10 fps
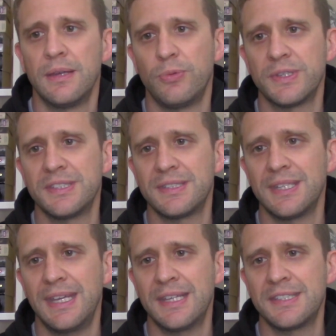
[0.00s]

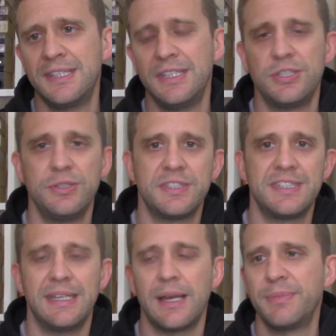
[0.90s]

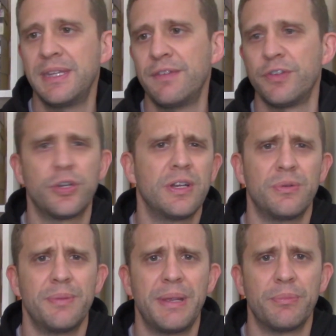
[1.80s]
XT2C. I'm never good
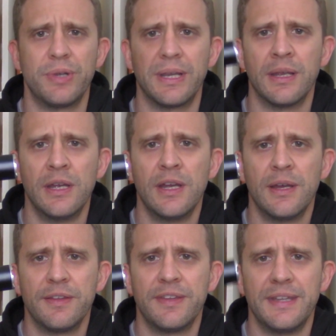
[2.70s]
at remembering
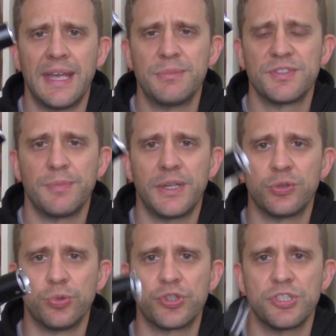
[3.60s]
the names of my
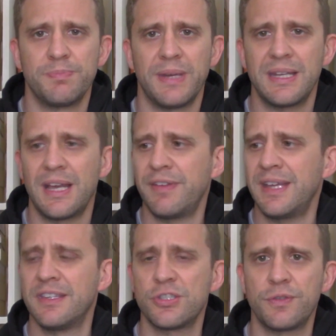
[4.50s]
torches, but I've
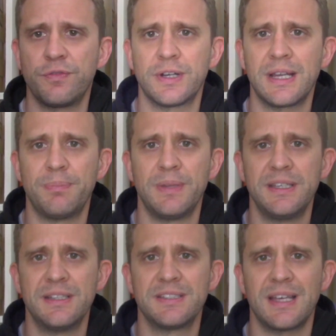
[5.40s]
had this one for a couple of
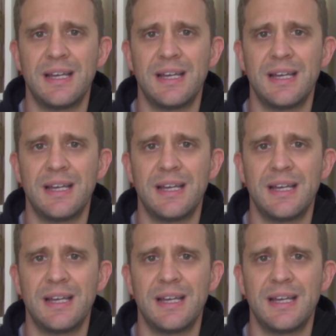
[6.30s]
years.